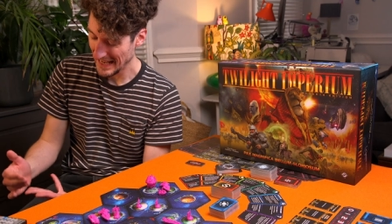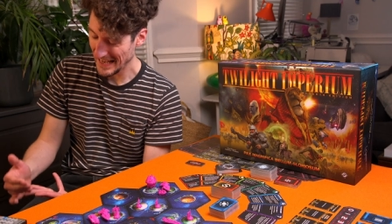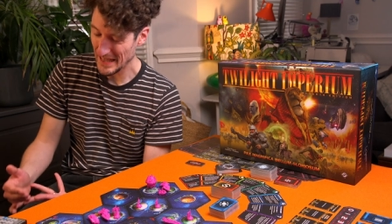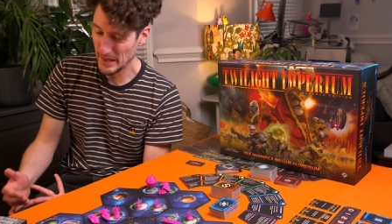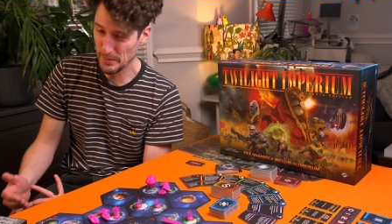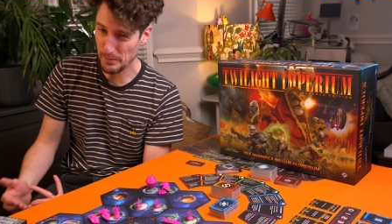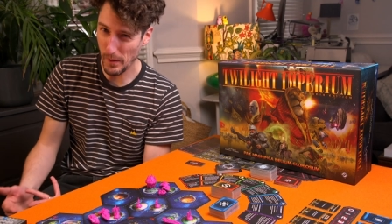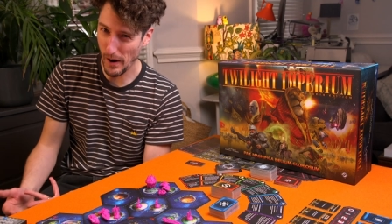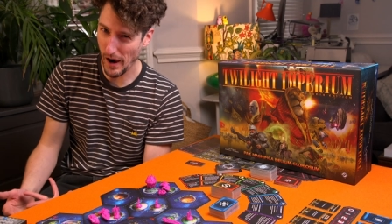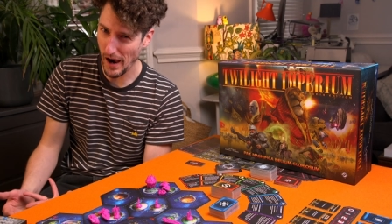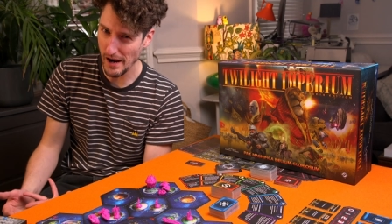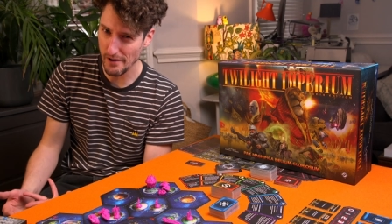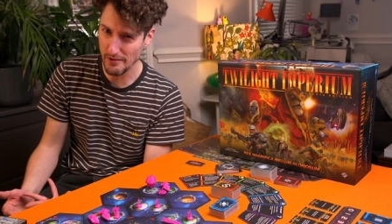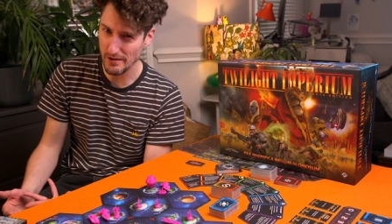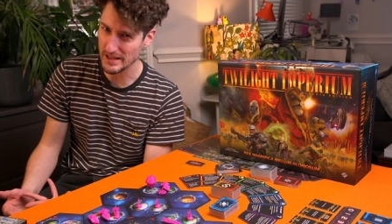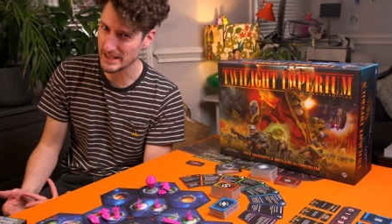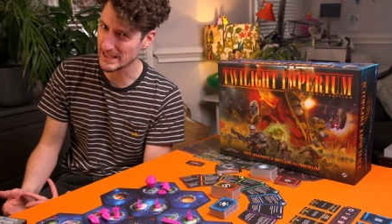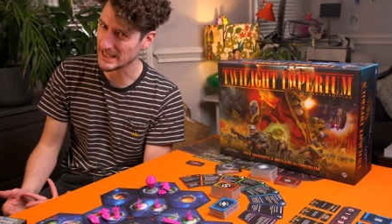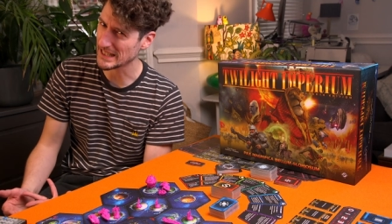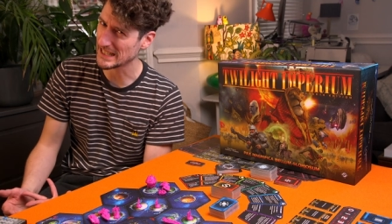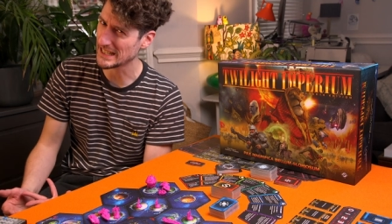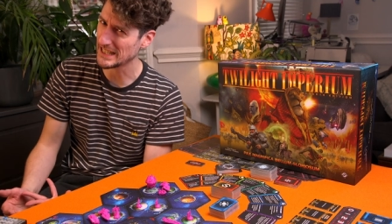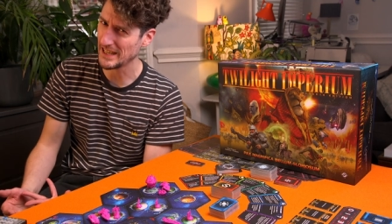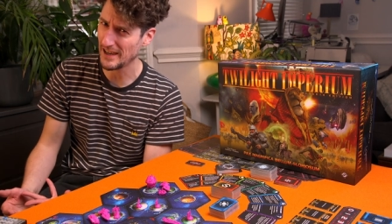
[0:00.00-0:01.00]
The
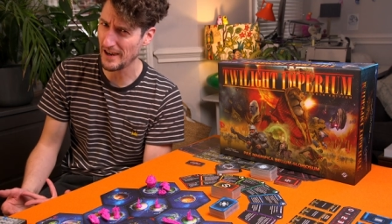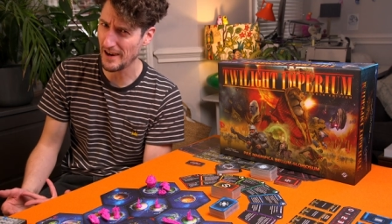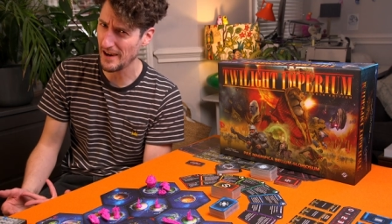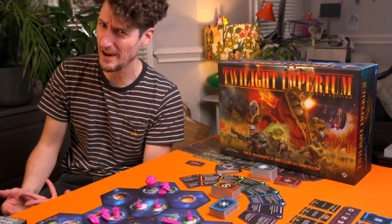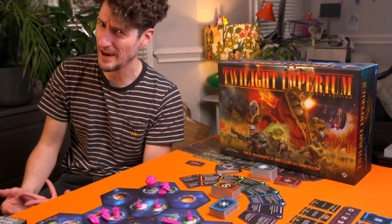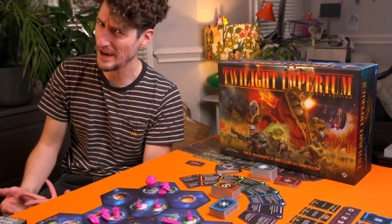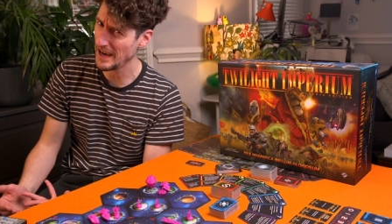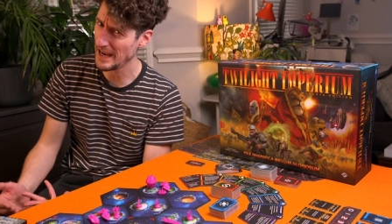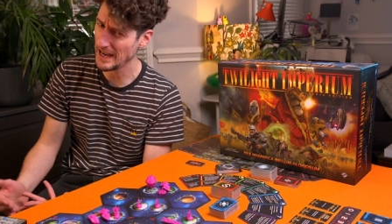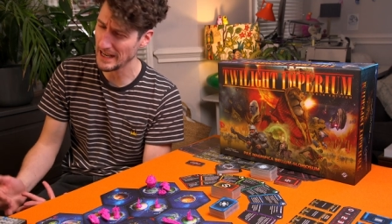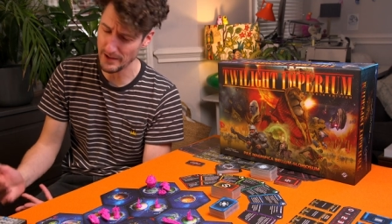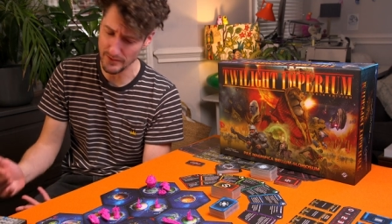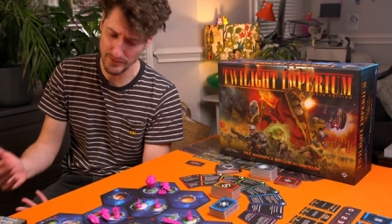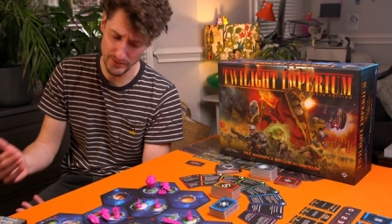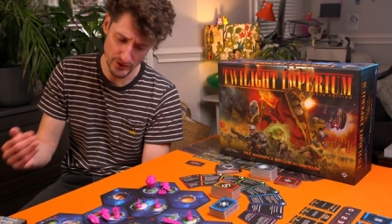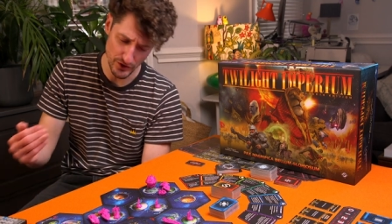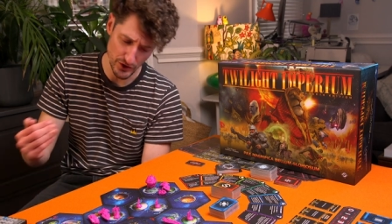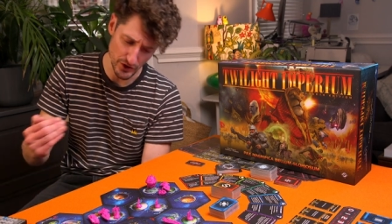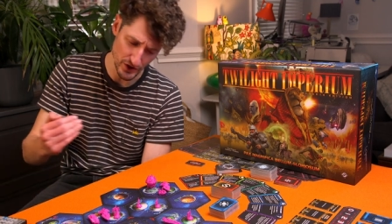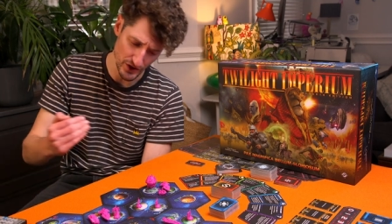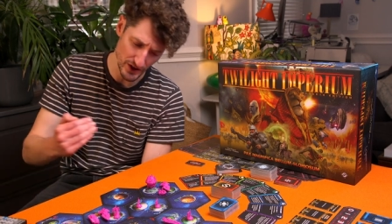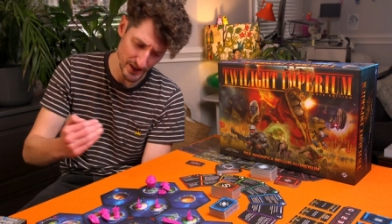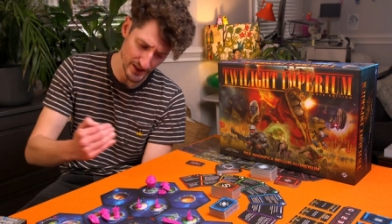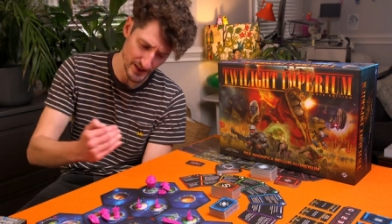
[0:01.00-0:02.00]
pirates are kind of
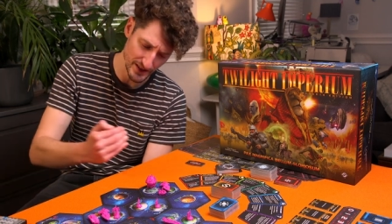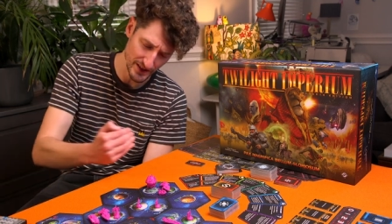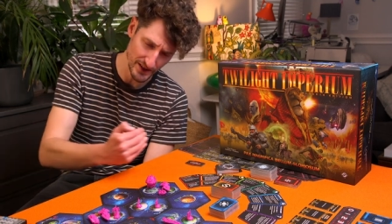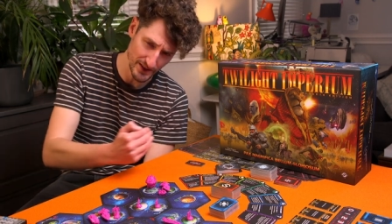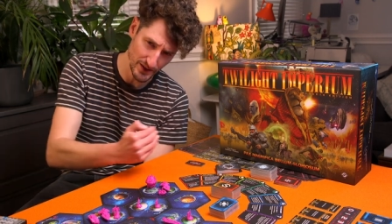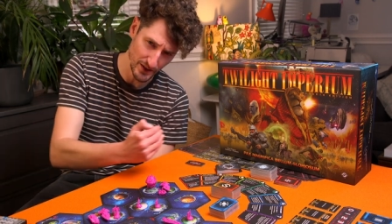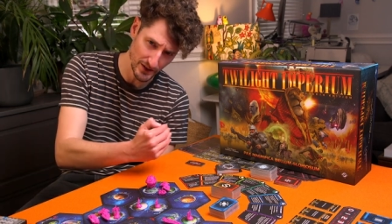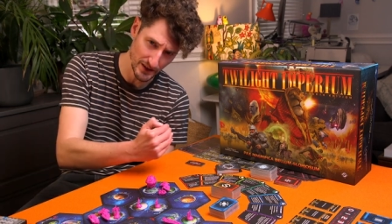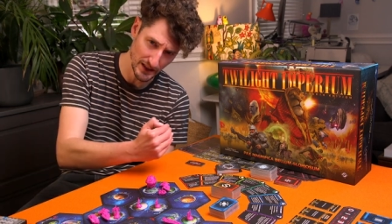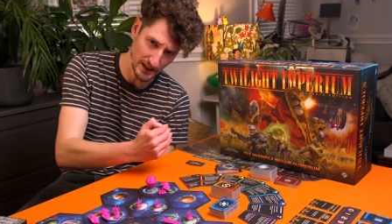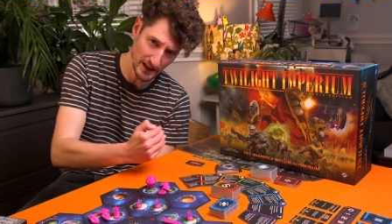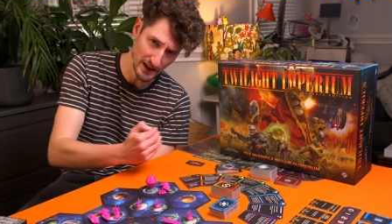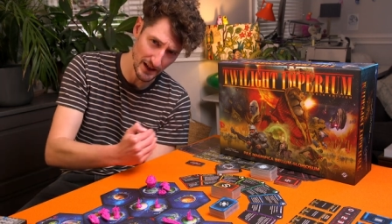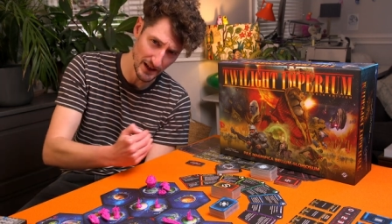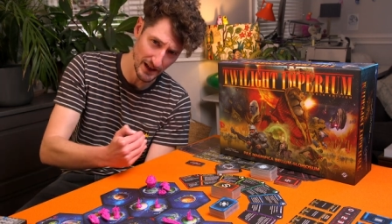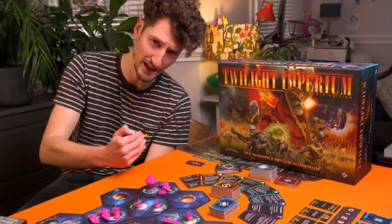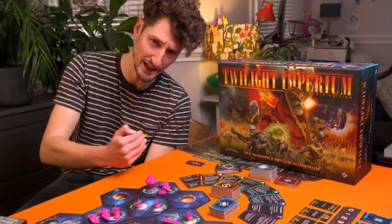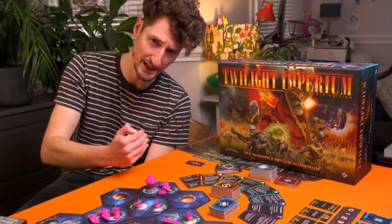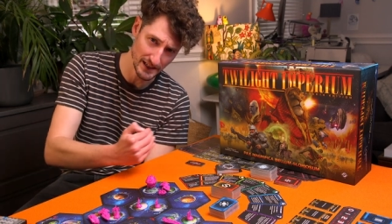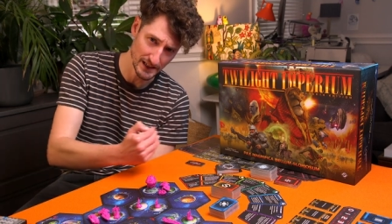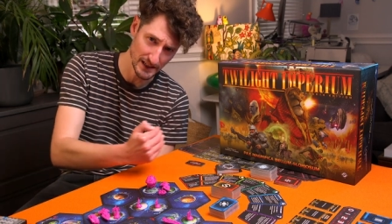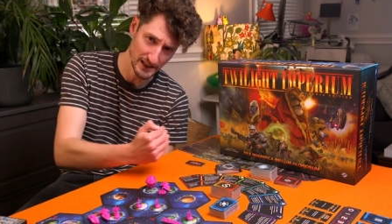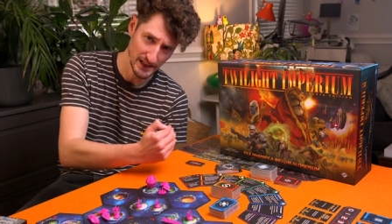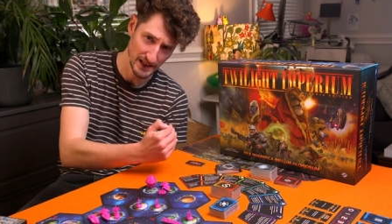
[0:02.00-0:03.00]
just on the
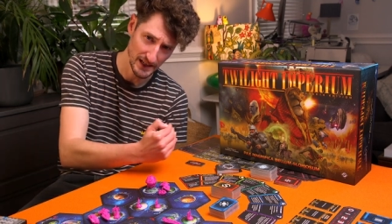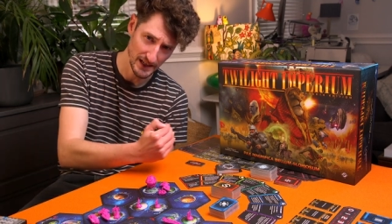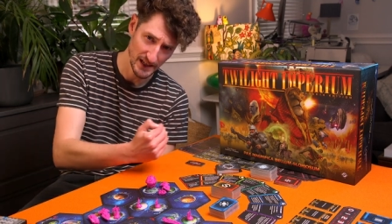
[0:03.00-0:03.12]
line